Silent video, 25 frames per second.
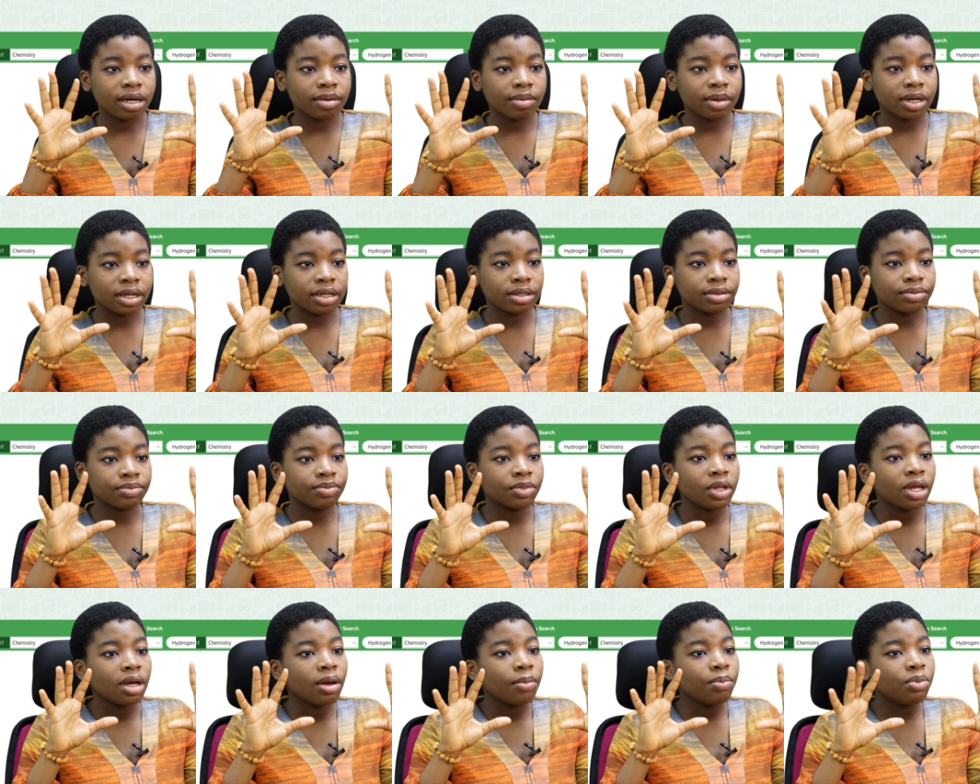tab
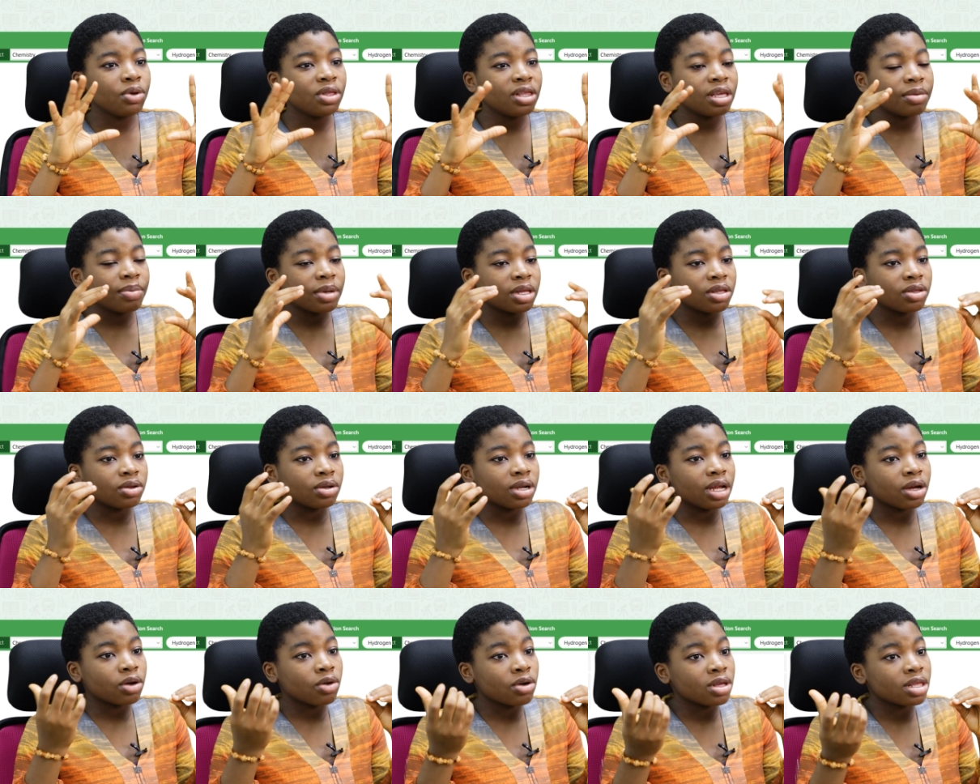and put a
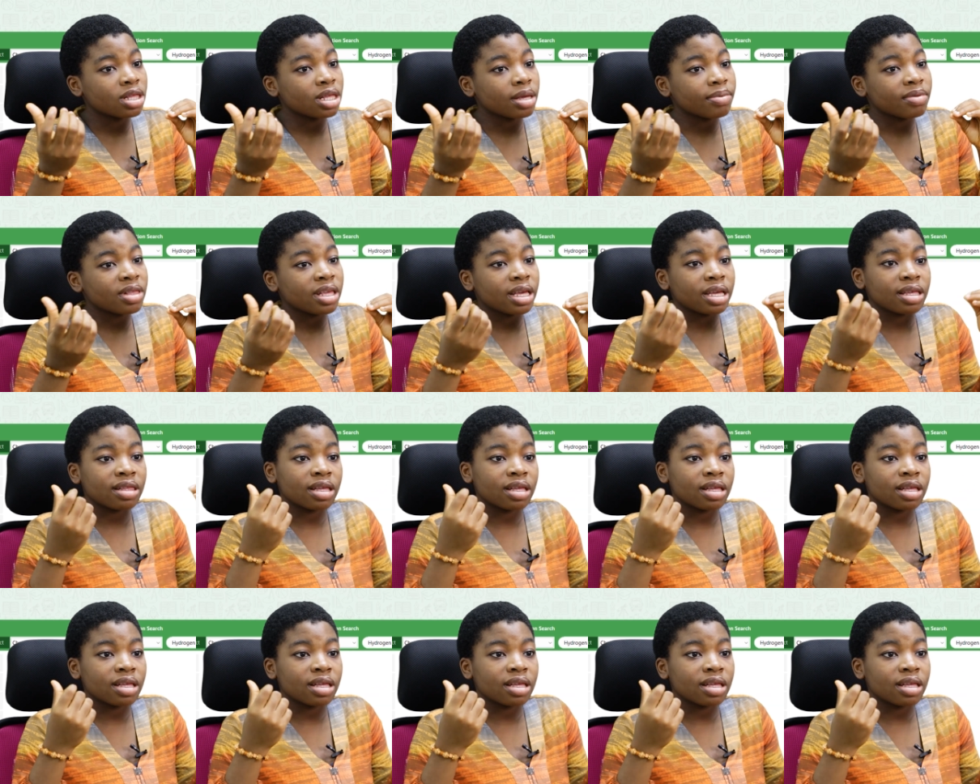particular concept.